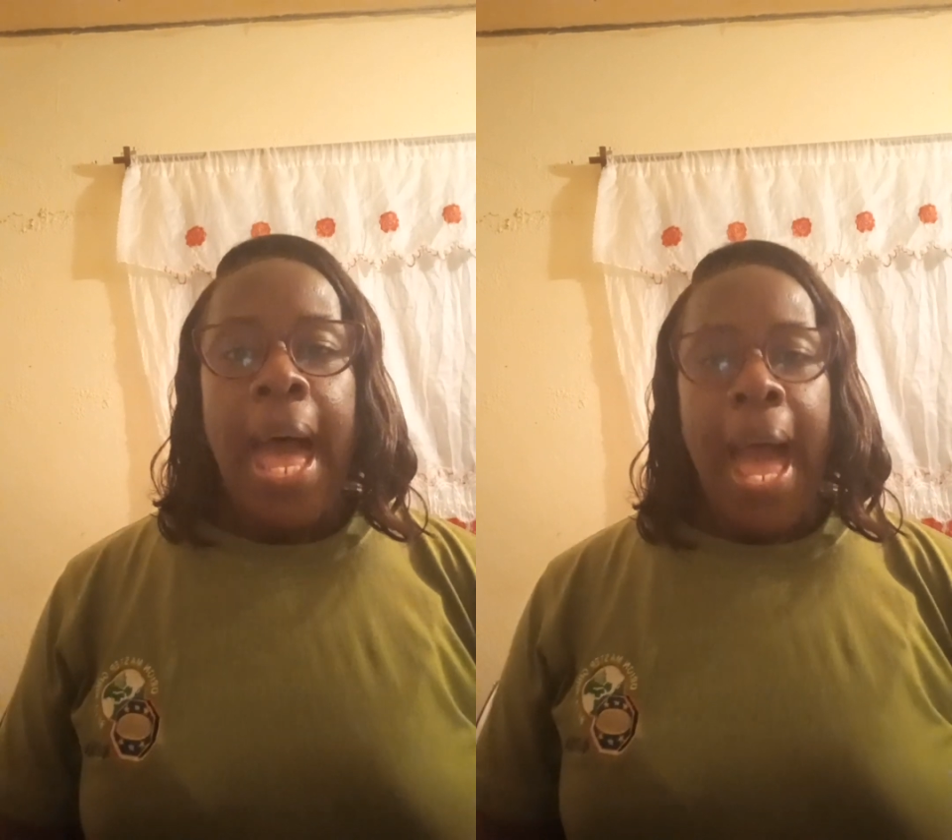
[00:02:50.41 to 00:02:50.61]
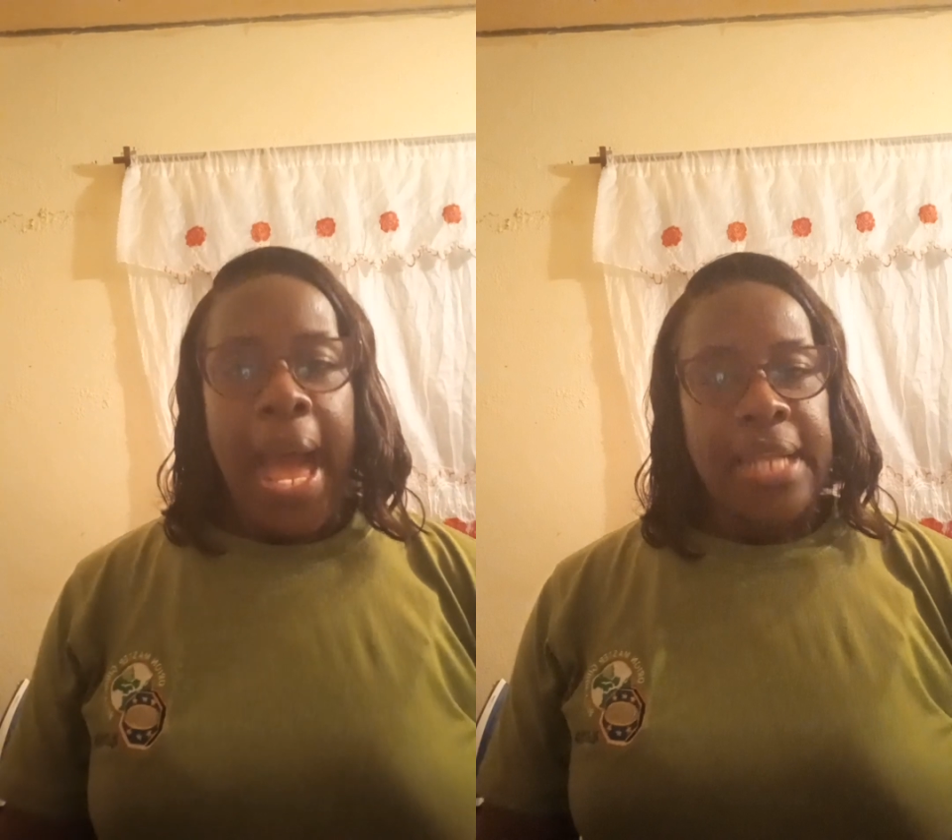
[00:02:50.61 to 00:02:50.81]

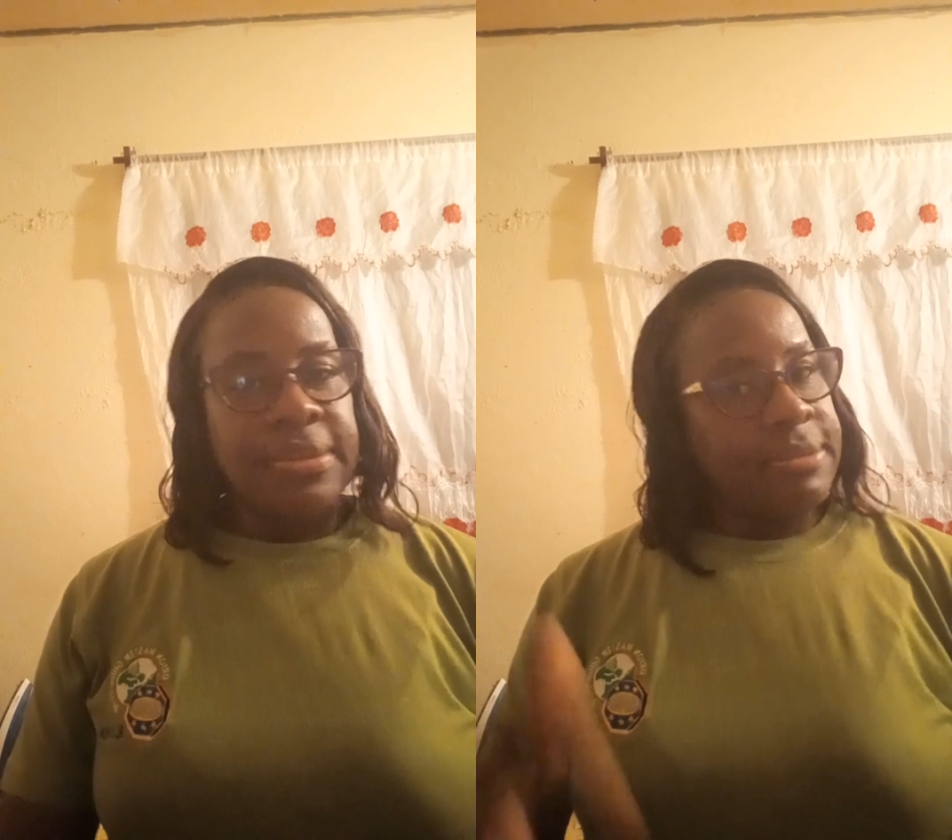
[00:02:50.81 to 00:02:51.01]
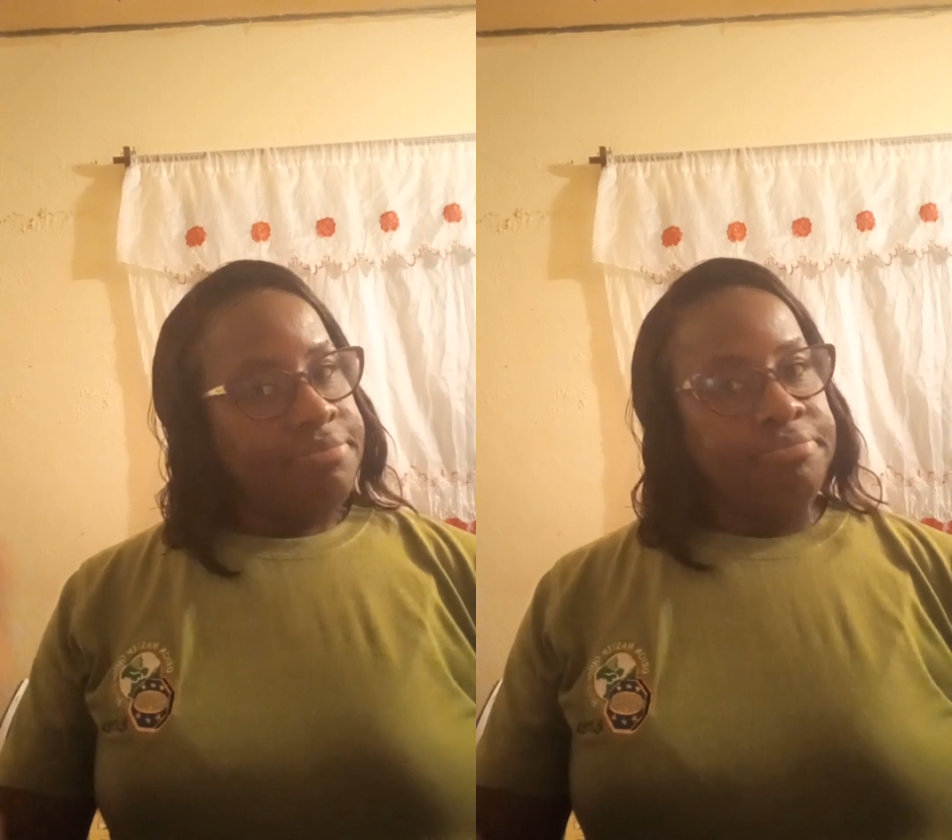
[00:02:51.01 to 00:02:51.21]

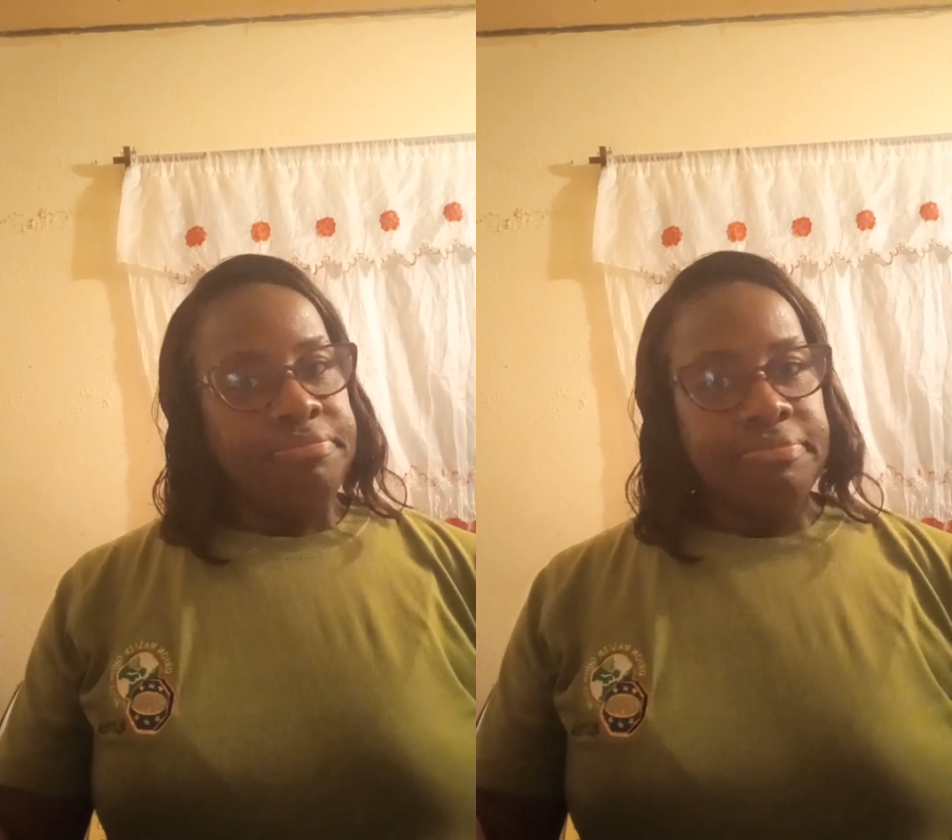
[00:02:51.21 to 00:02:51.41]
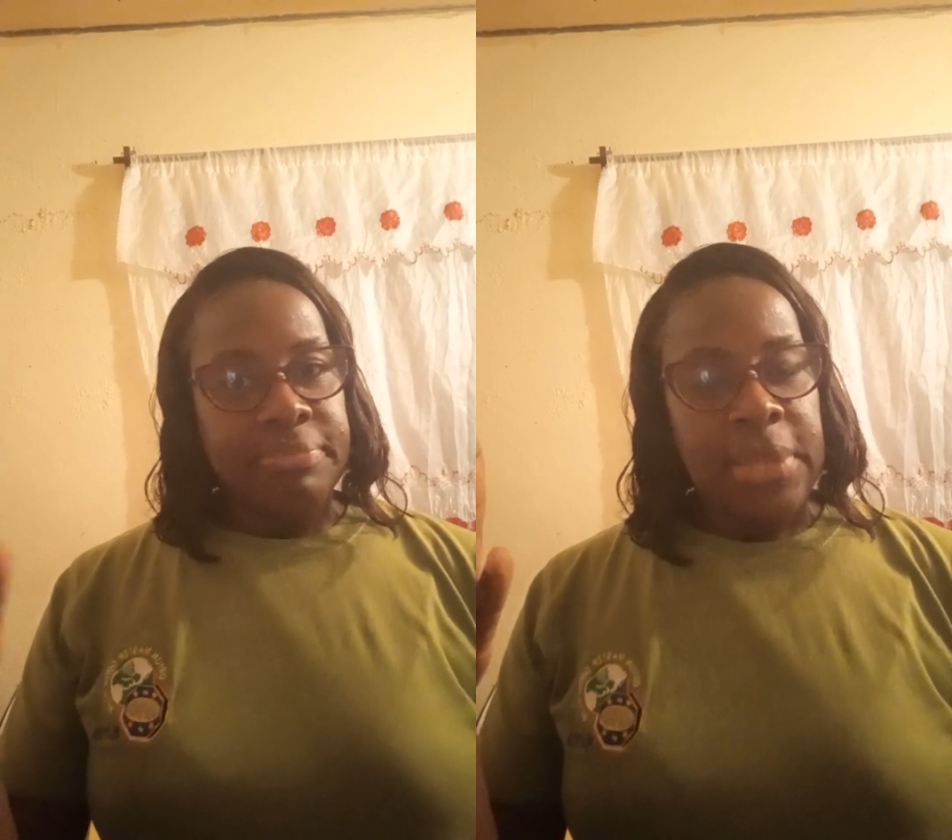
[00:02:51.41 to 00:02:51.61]
and
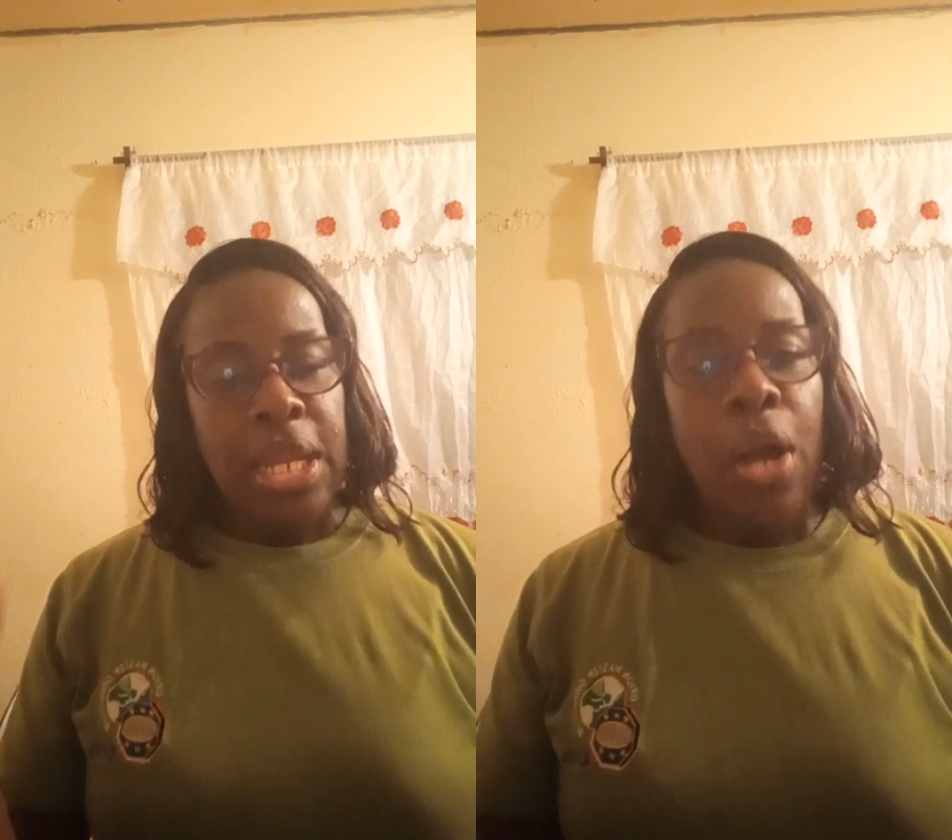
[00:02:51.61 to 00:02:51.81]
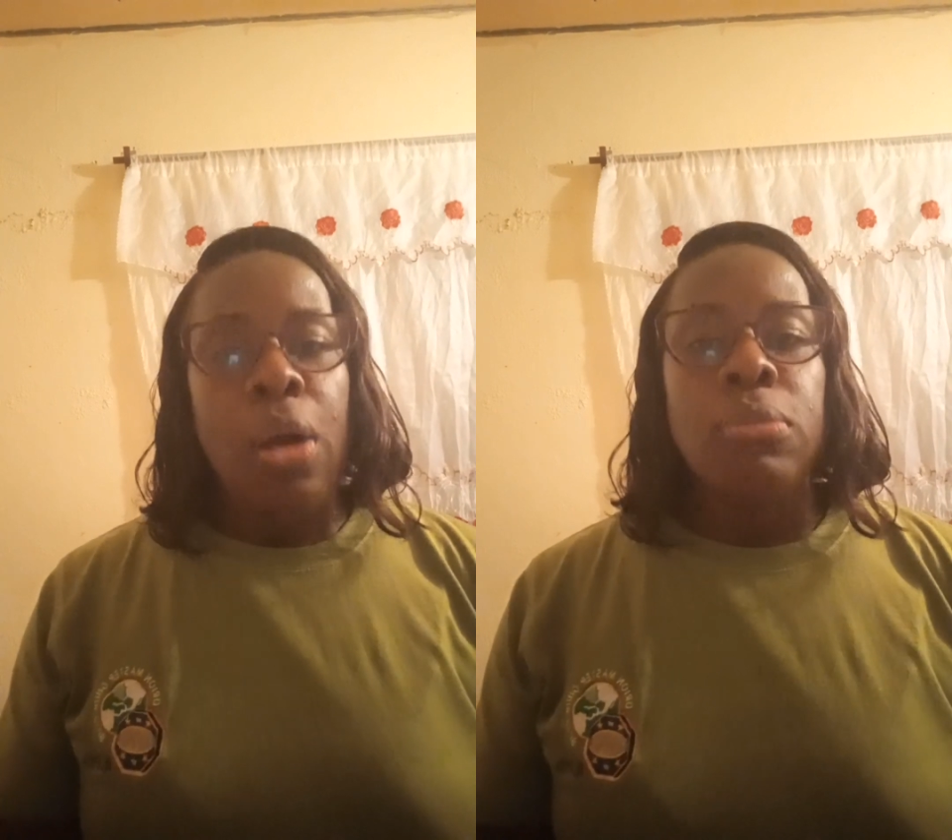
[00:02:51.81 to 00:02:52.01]
you
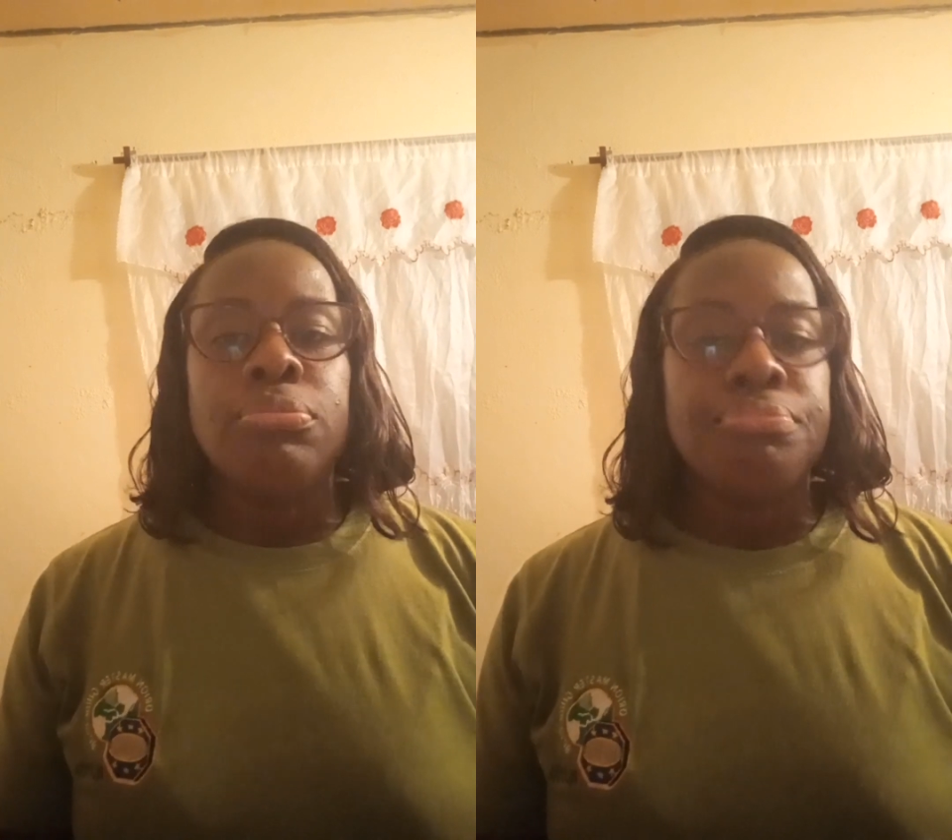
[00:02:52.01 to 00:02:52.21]
know